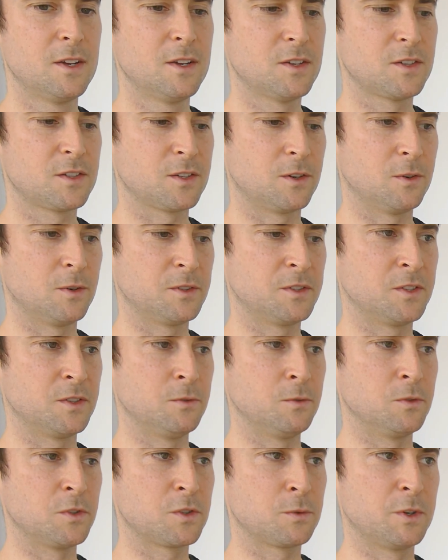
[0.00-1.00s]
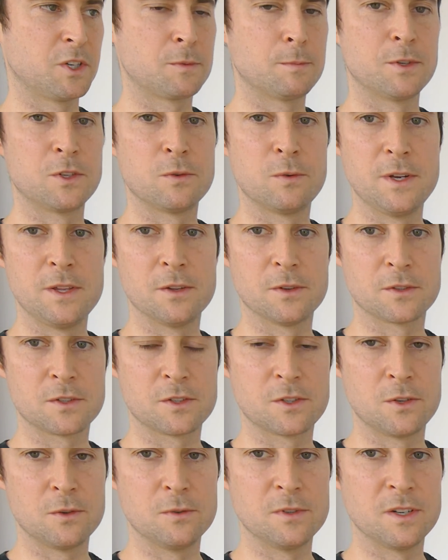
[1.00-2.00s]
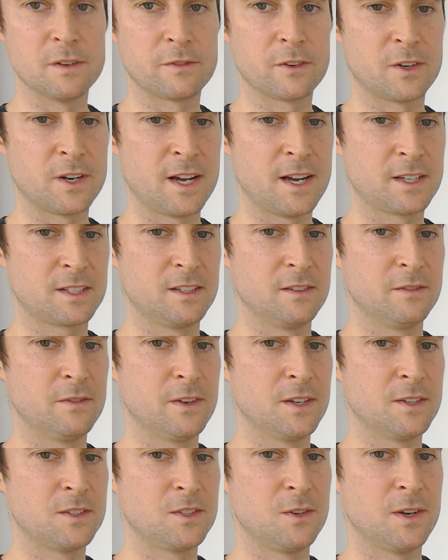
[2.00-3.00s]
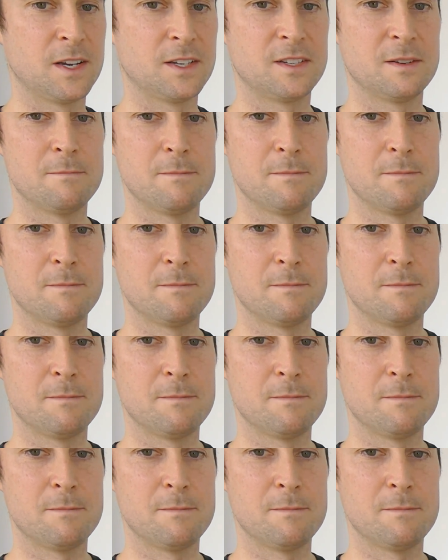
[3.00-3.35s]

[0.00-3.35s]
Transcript: So to switch between those 2 different octave vents, you had to